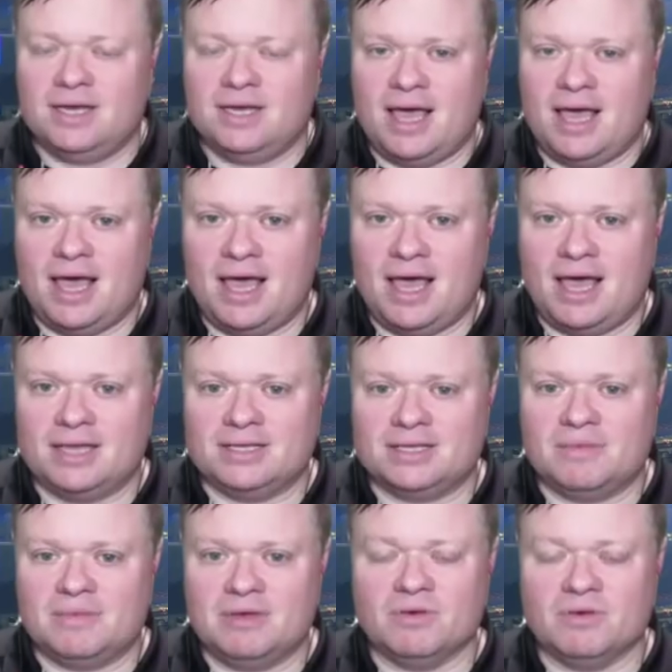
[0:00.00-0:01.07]
and
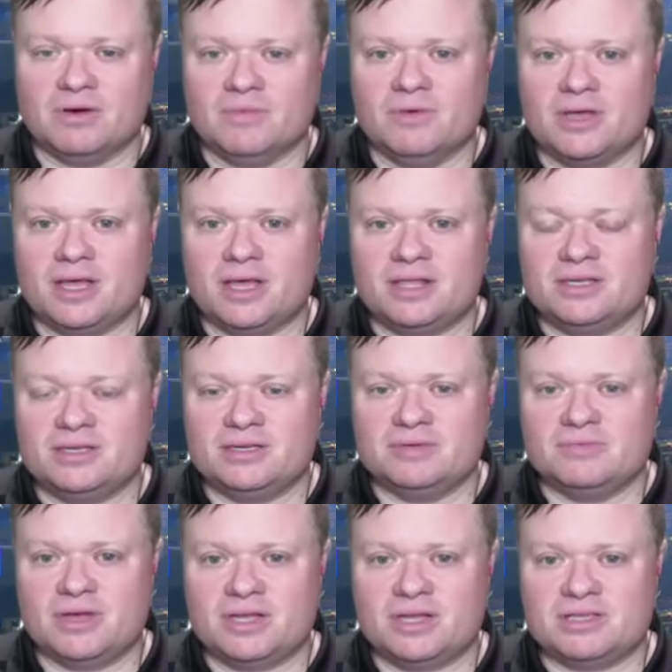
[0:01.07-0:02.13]
I mean, we'll we'll get to
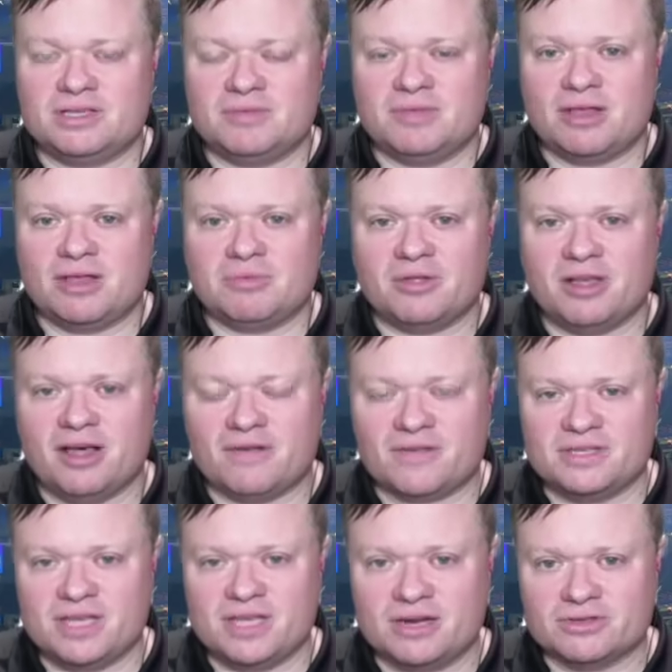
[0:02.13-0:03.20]
we'll get to some of the other playoff
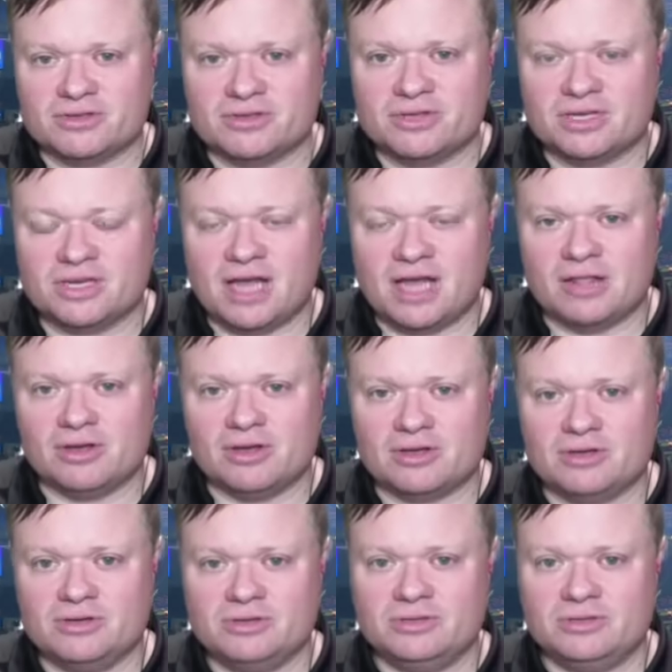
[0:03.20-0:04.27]
contenders who did not
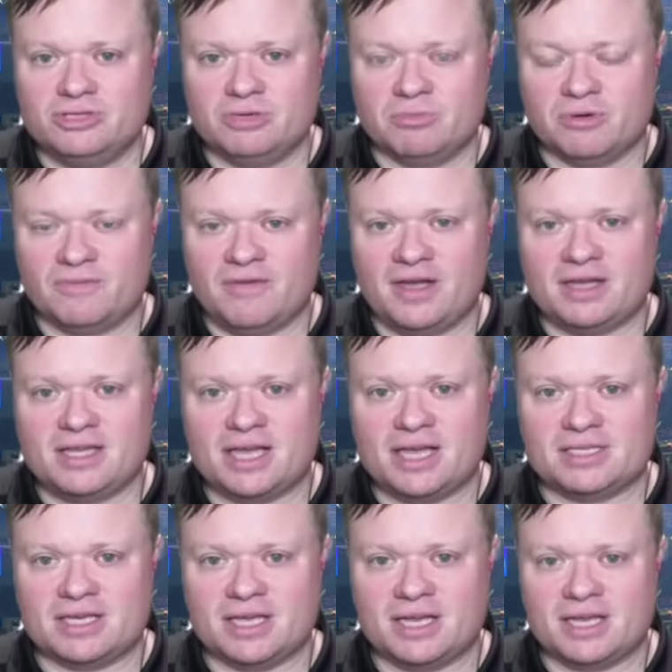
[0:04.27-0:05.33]
look super
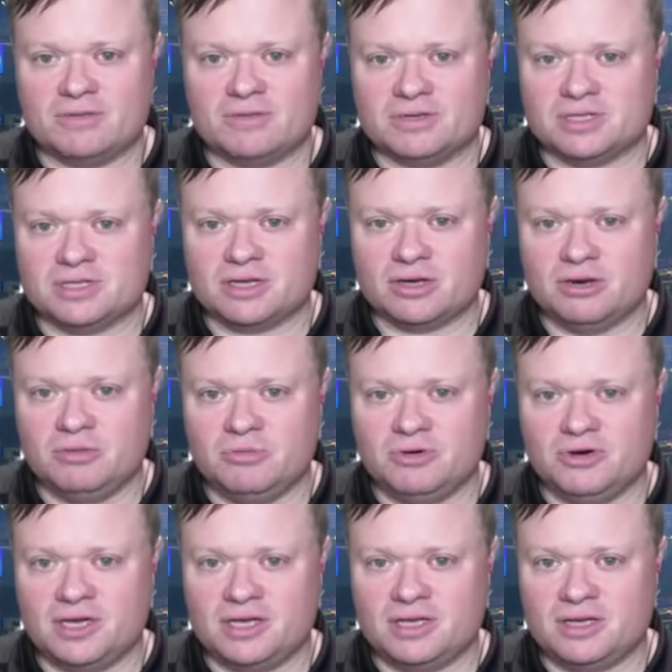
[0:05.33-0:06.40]
fantastic and it was like oh
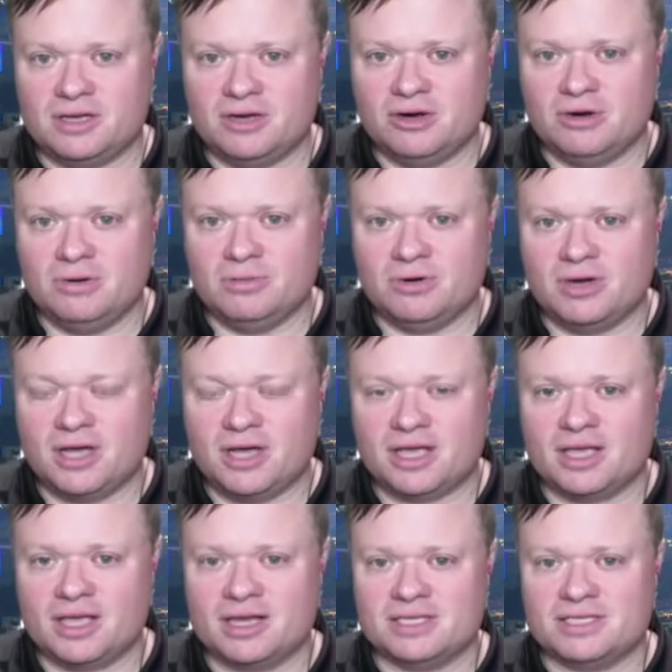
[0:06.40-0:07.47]
boy oh boy i
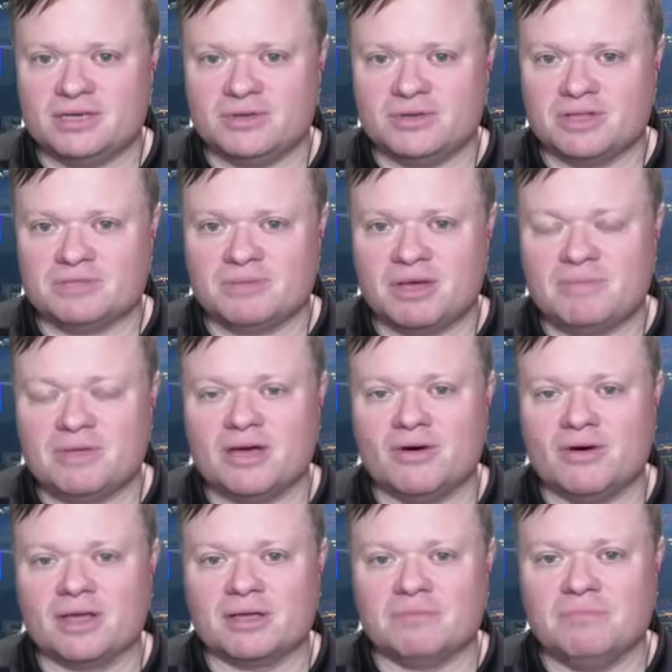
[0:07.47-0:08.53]
can kind of see where this might be
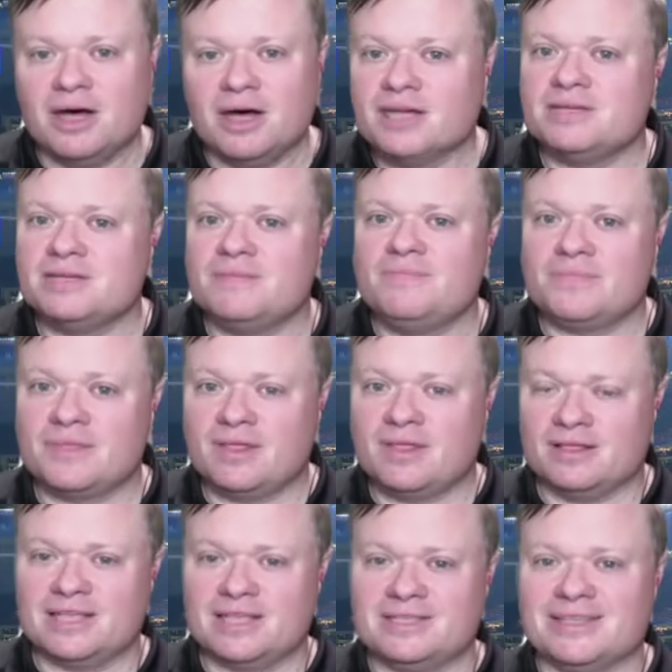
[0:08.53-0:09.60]
going but
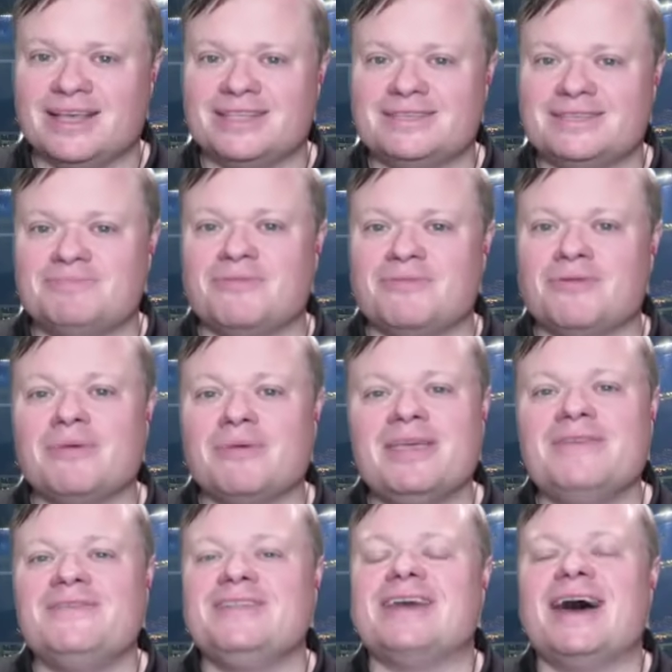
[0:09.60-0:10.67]
let's let's before we
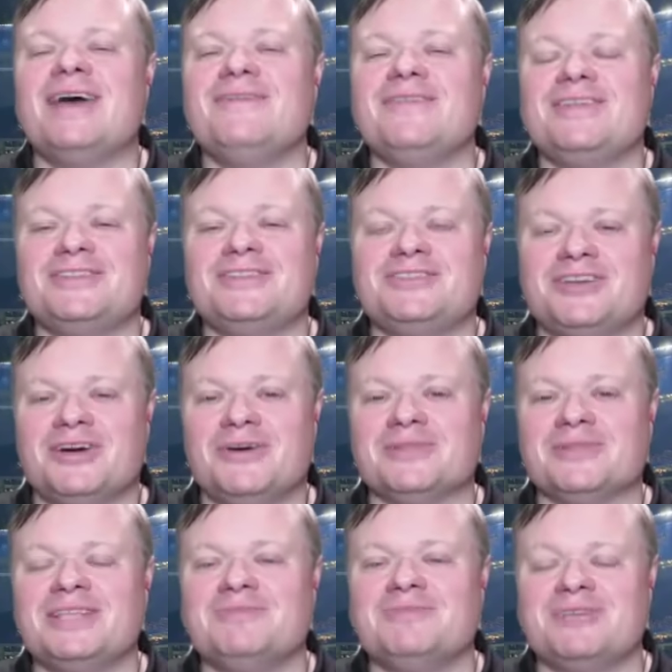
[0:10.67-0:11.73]
even dive into the show
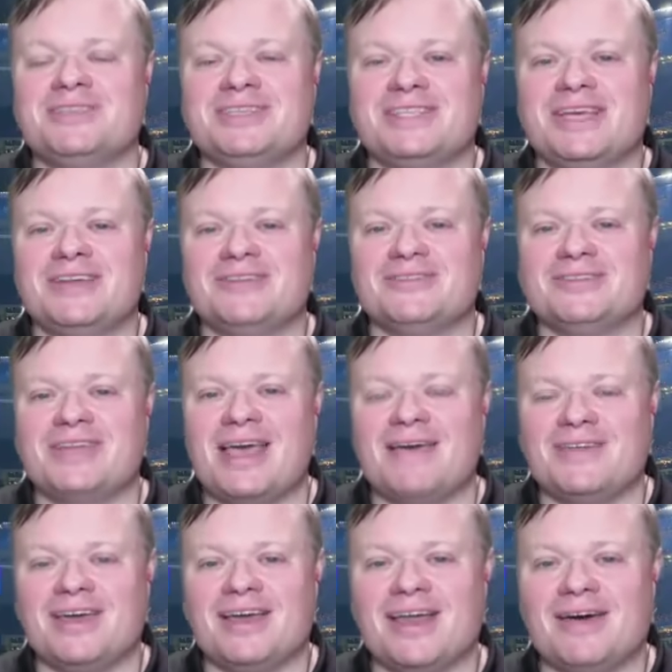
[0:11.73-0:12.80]
let's put the standard
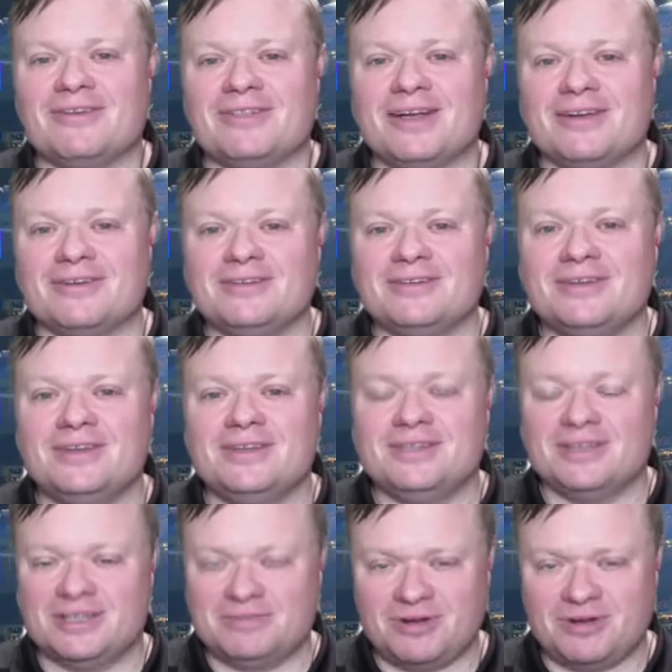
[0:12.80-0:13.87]
caveat out there
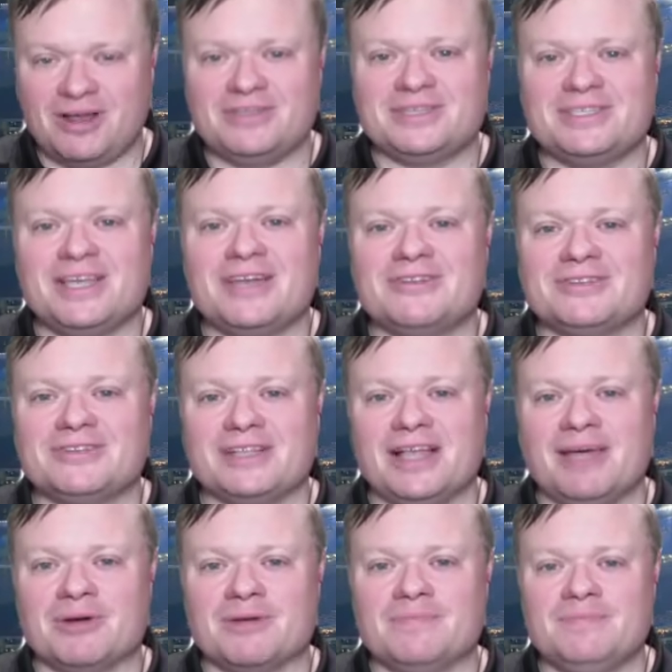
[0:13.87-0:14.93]
let's put out the standard
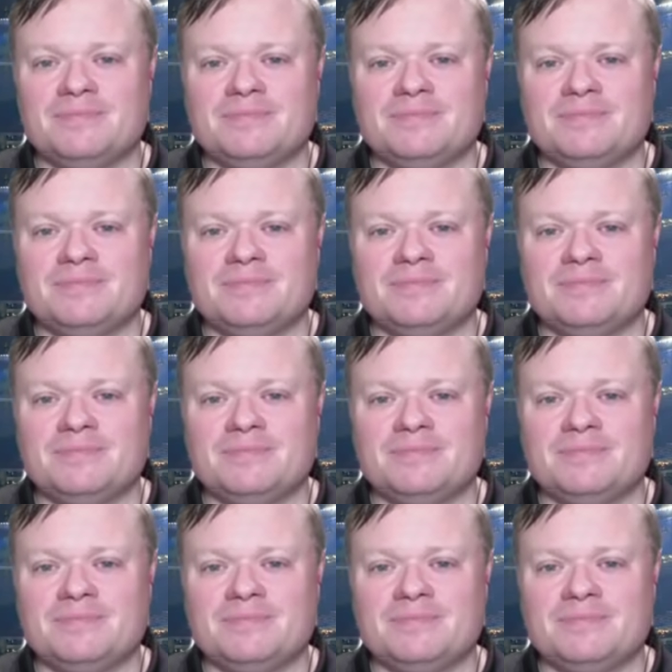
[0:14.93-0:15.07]
disclaimer